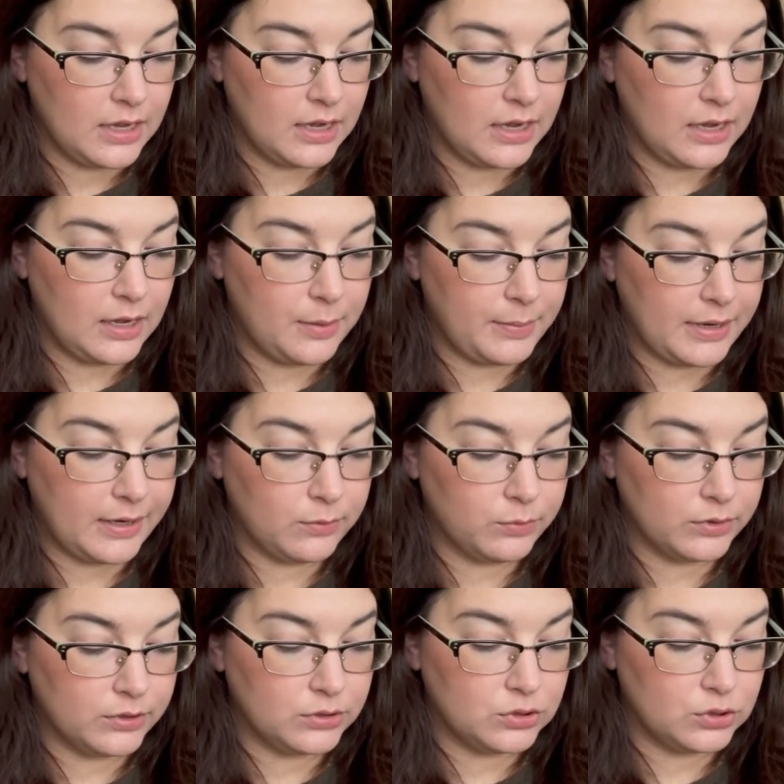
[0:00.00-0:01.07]
Um, and I
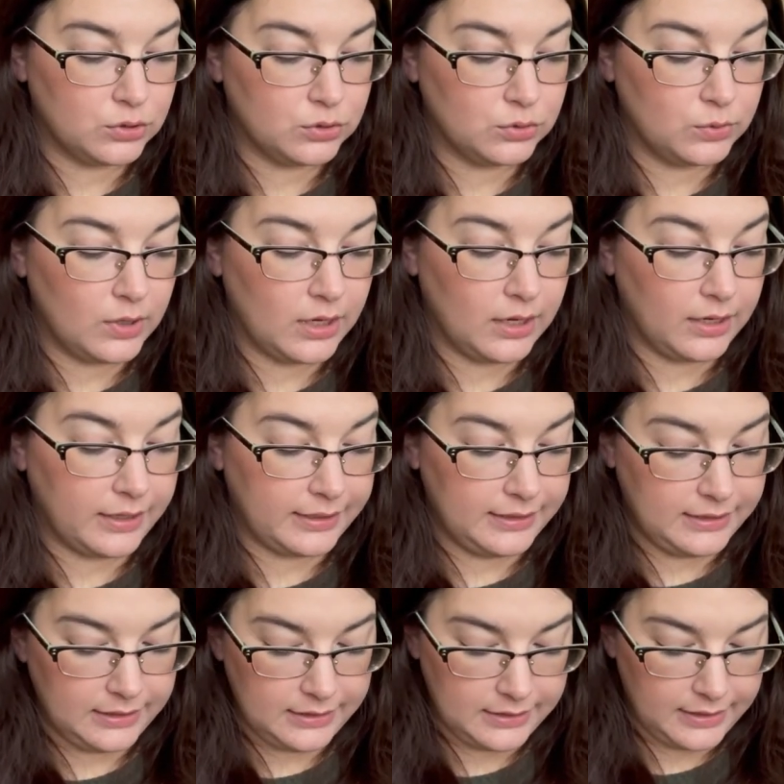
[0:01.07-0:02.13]
really do
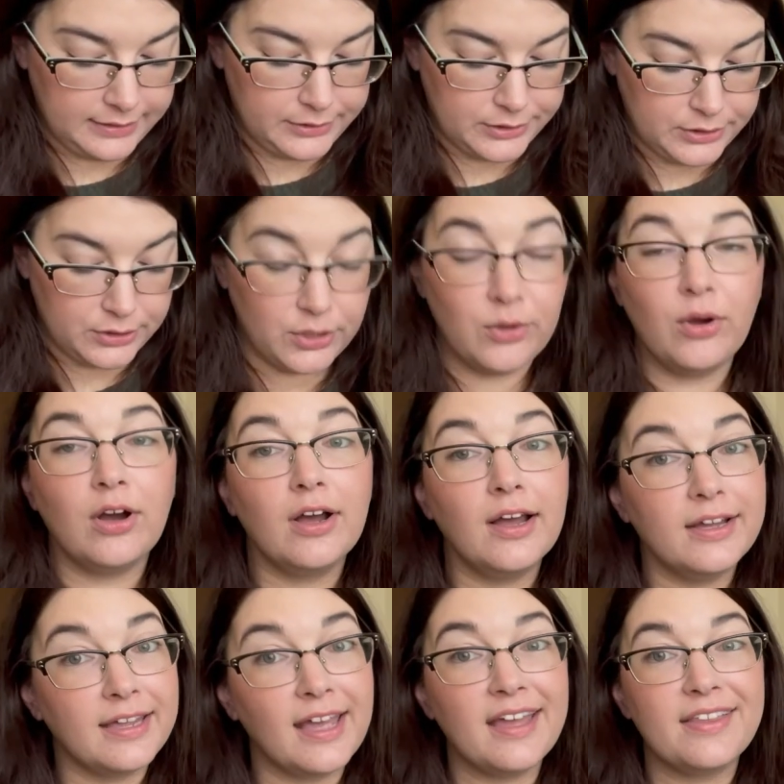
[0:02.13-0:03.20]
like it. I just know,
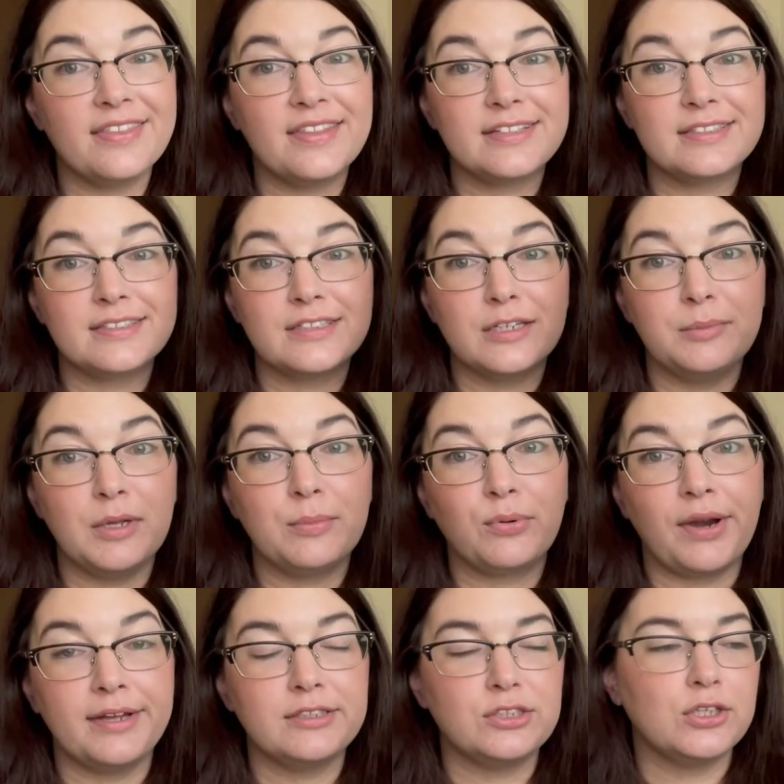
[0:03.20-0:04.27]
again, this is going to be a
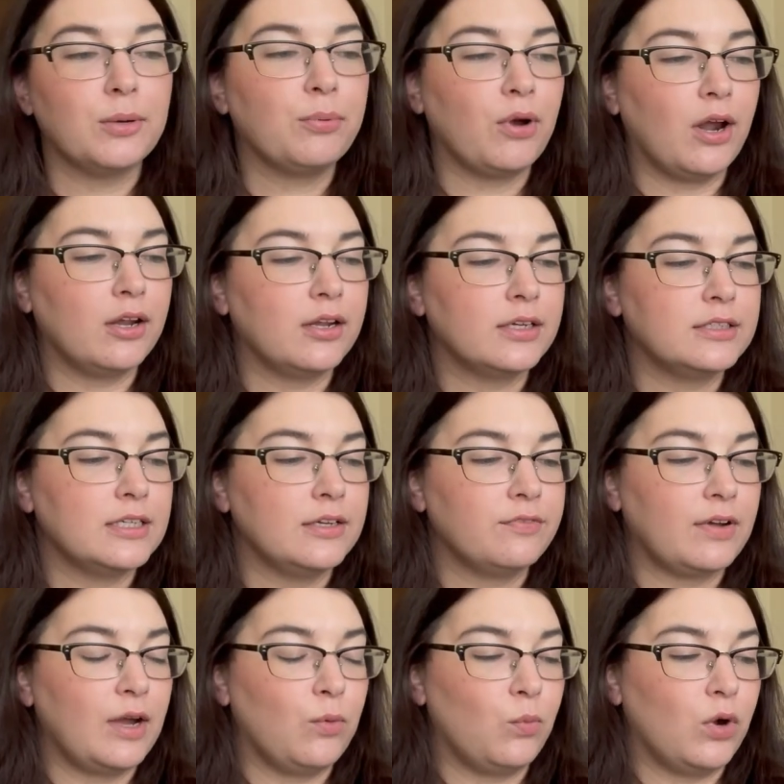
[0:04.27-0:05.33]
pricier product if
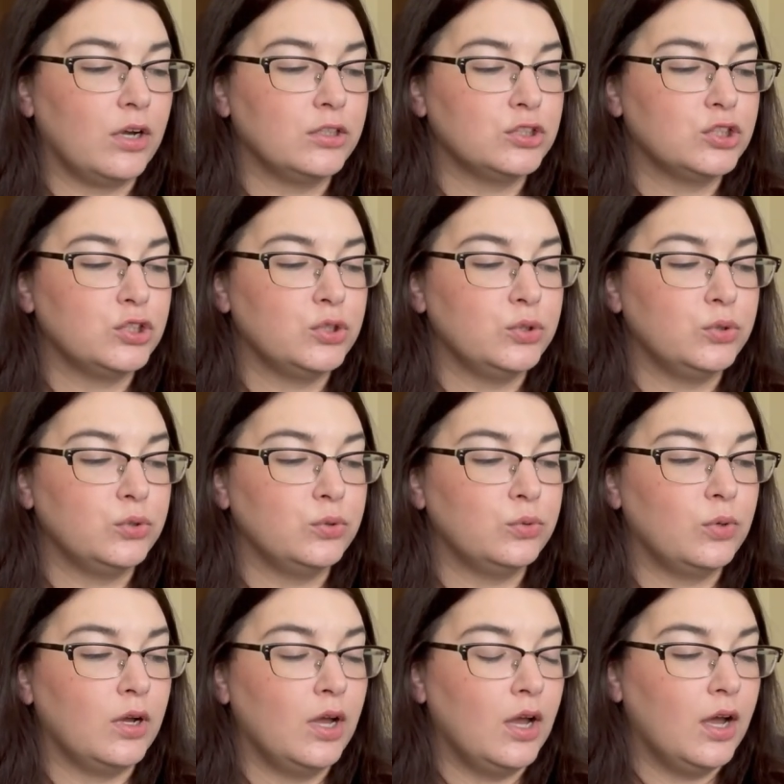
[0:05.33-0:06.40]
I want
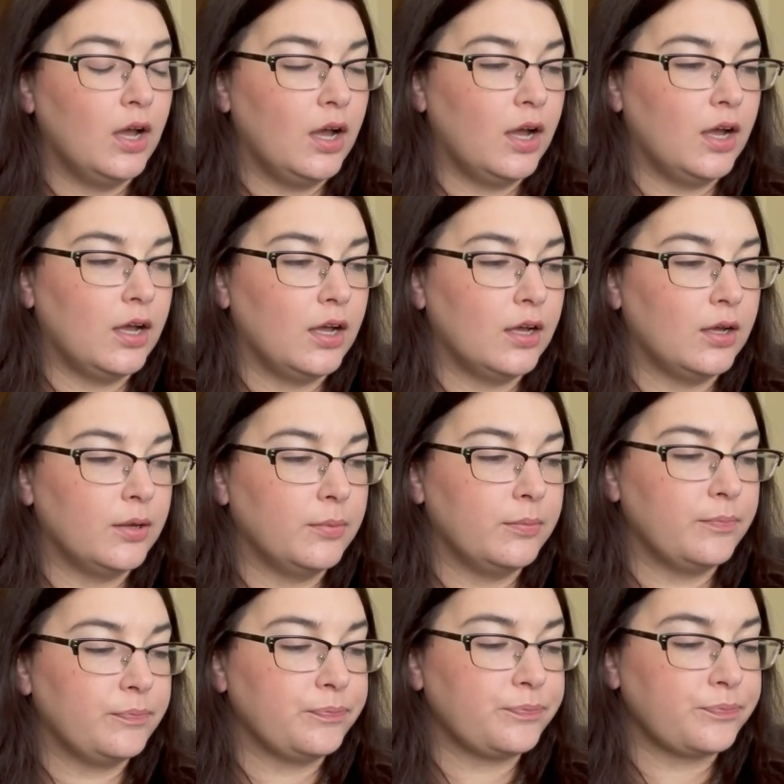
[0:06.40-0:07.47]
to um,
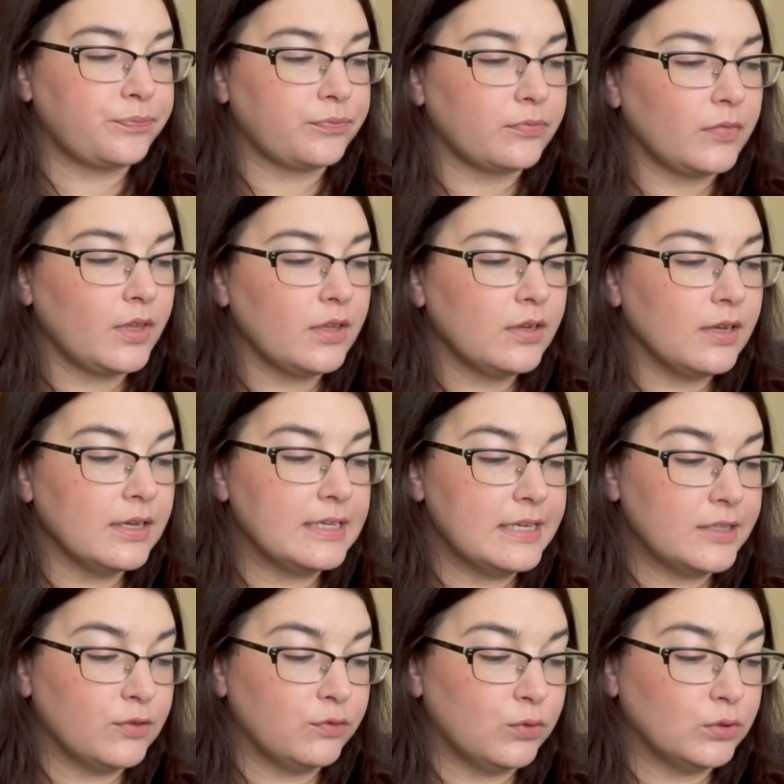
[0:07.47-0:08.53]
get
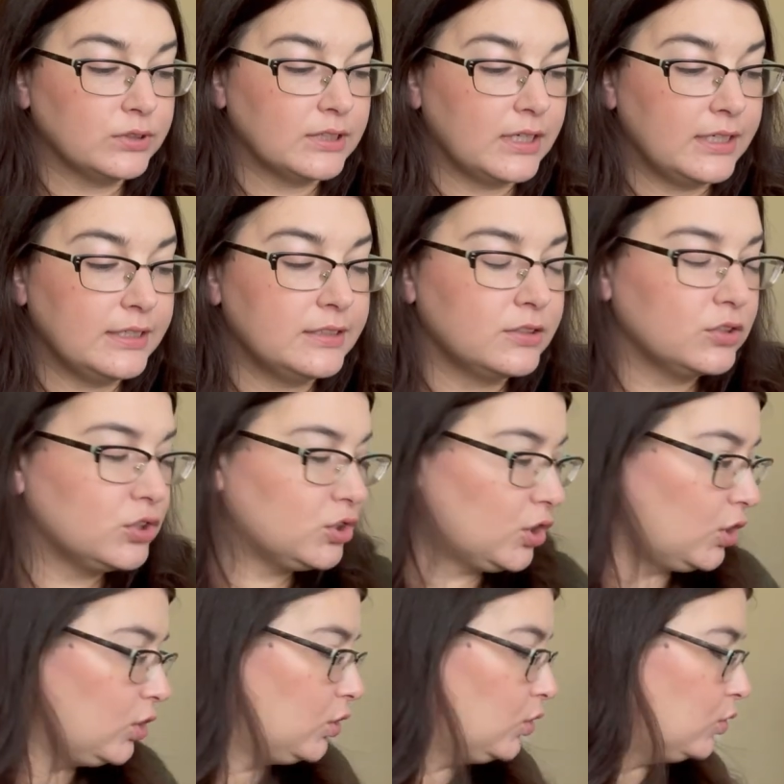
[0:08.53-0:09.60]
the full size.
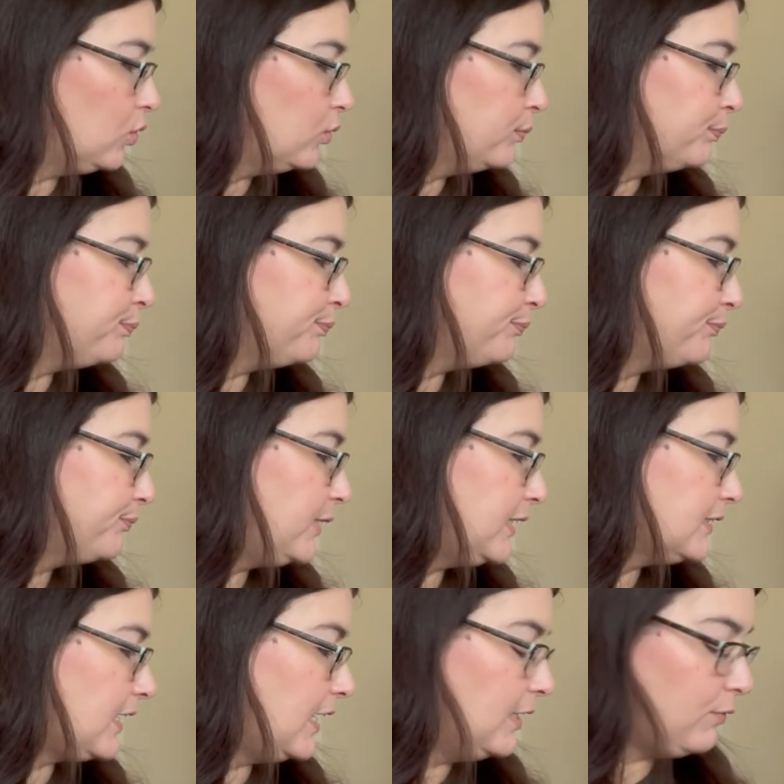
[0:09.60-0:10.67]
So
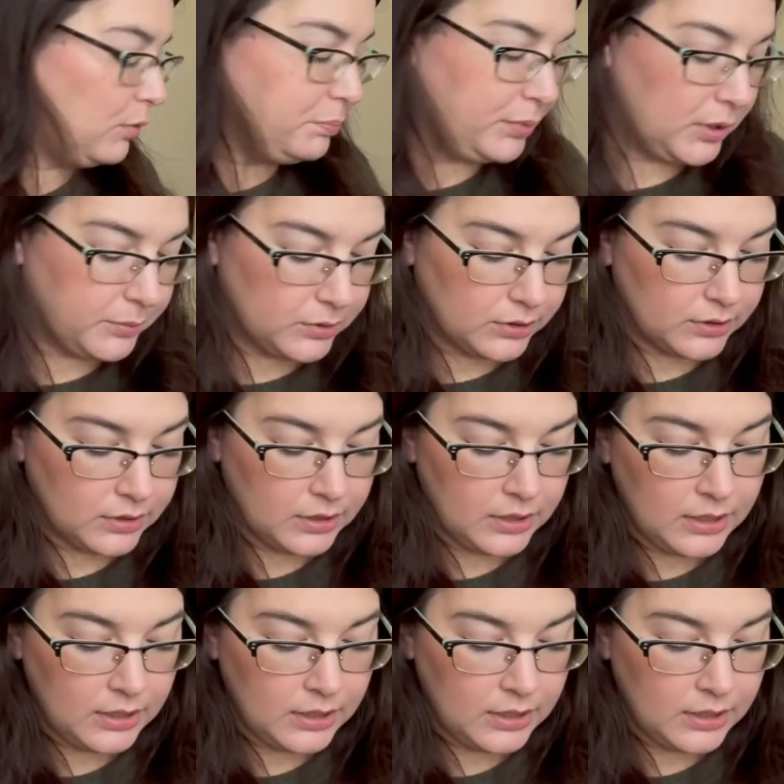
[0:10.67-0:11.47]
that's kind of a bummer.